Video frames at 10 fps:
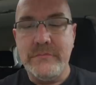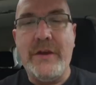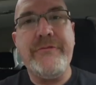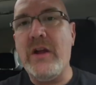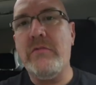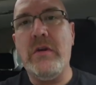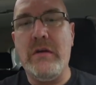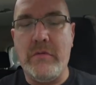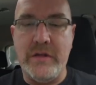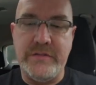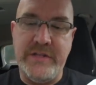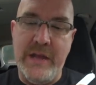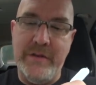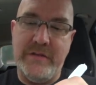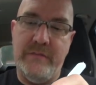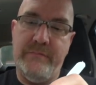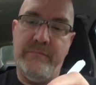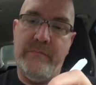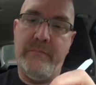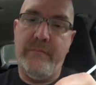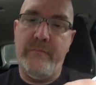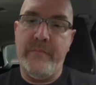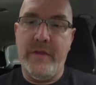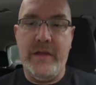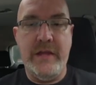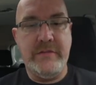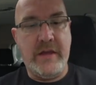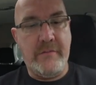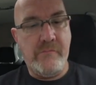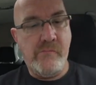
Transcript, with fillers: I forgot where I was, damn it. I hate that.